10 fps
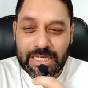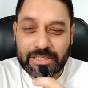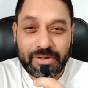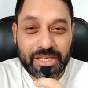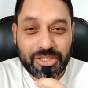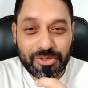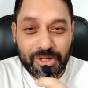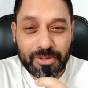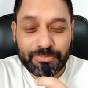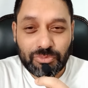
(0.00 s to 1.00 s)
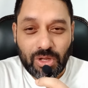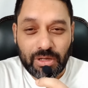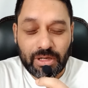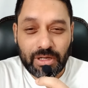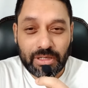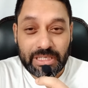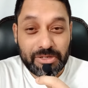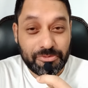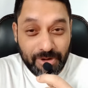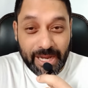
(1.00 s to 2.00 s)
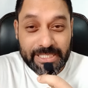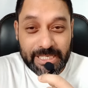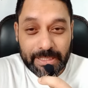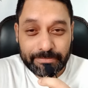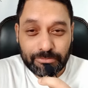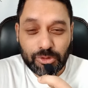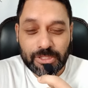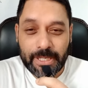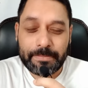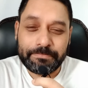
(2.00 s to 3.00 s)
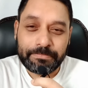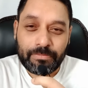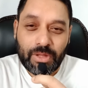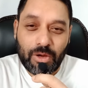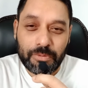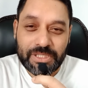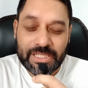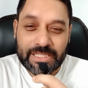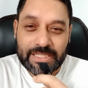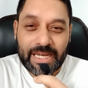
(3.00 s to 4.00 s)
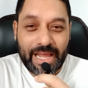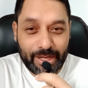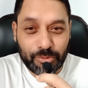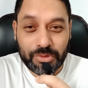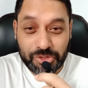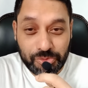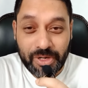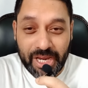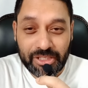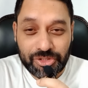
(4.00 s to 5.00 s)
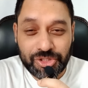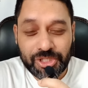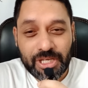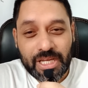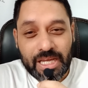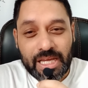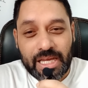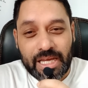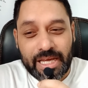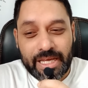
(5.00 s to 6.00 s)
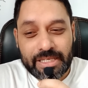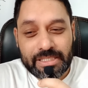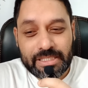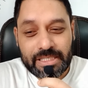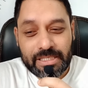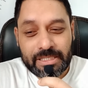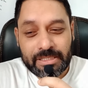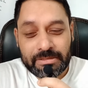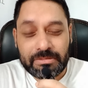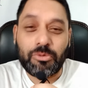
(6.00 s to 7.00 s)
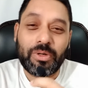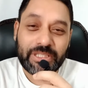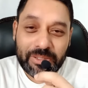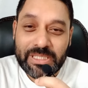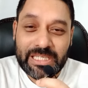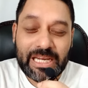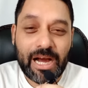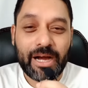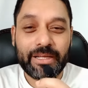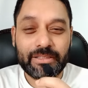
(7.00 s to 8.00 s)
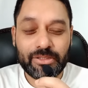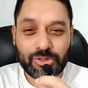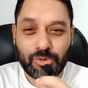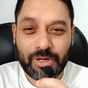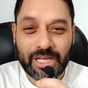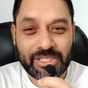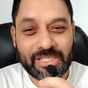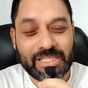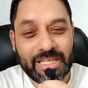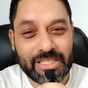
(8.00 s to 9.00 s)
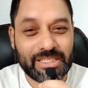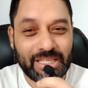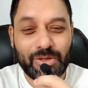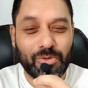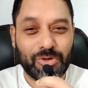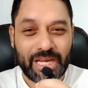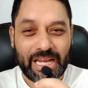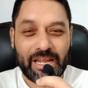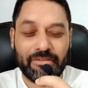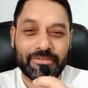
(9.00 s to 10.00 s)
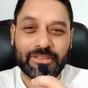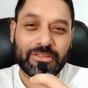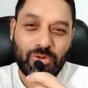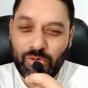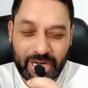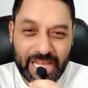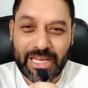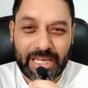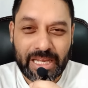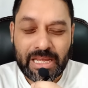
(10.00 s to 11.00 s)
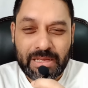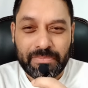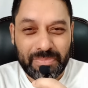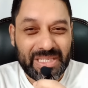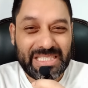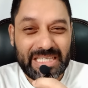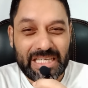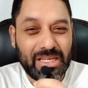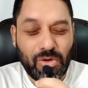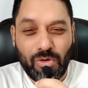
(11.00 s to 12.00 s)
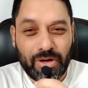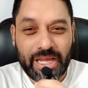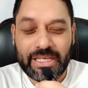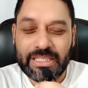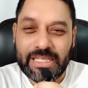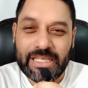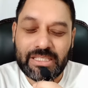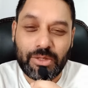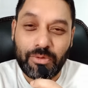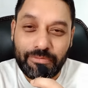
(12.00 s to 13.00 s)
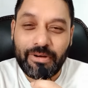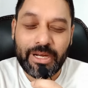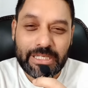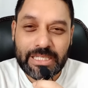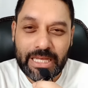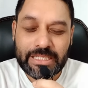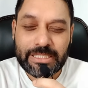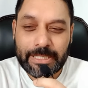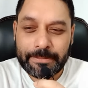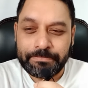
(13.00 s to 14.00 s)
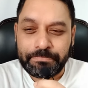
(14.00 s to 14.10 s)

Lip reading: criterion in writing mostly, which is language range. And whether it's in IELTS or IGCSE or A level or any PTE or any test, you will find that